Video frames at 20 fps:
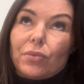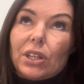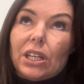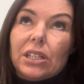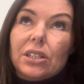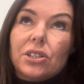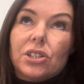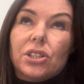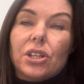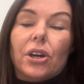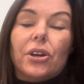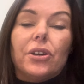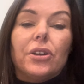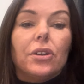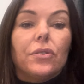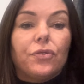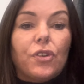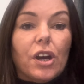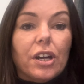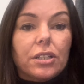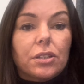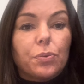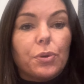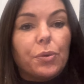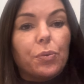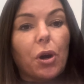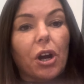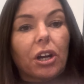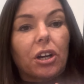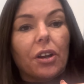So first we
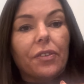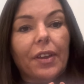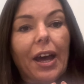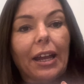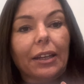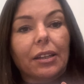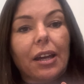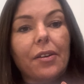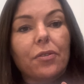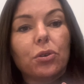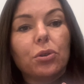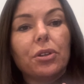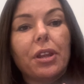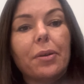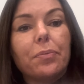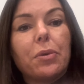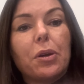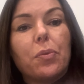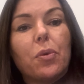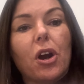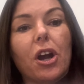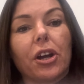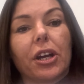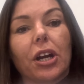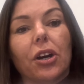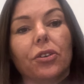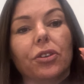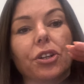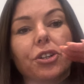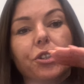work on that level, then we work
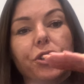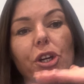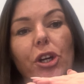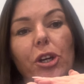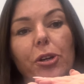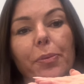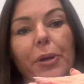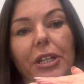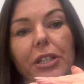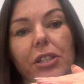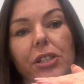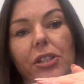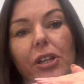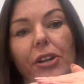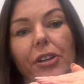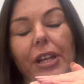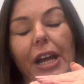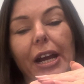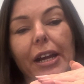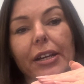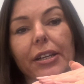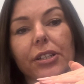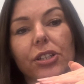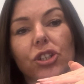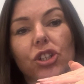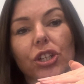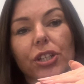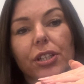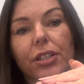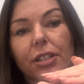on the dermis. So that is
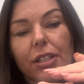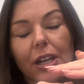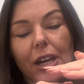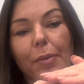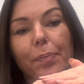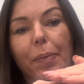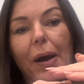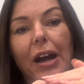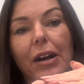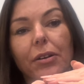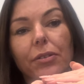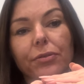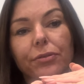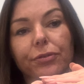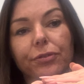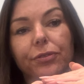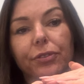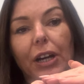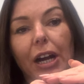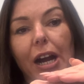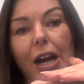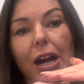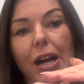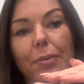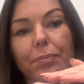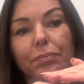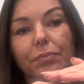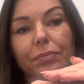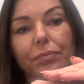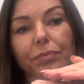just above
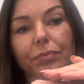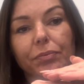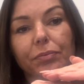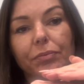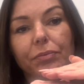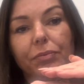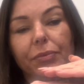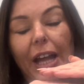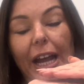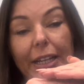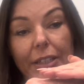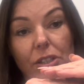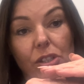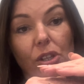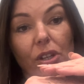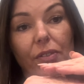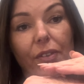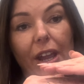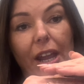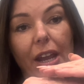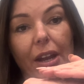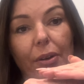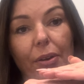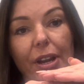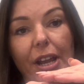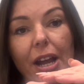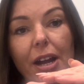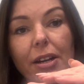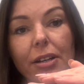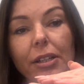that sort of
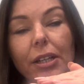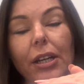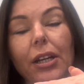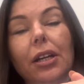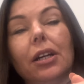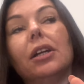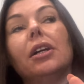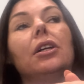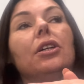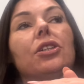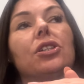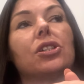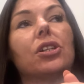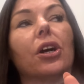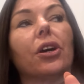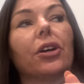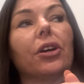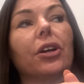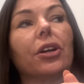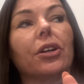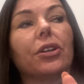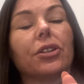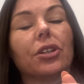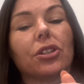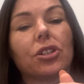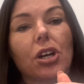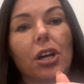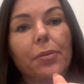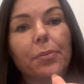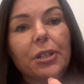area. So the
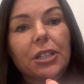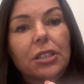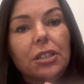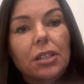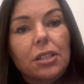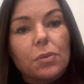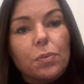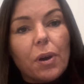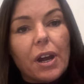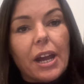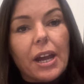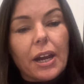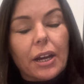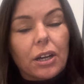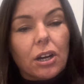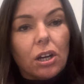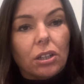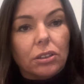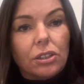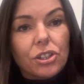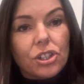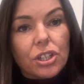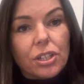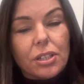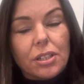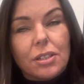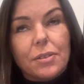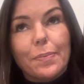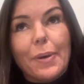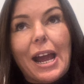dermis is where collagen
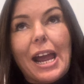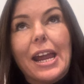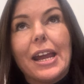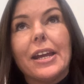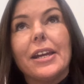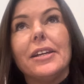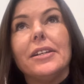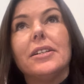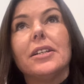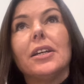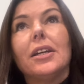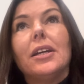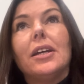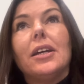is made.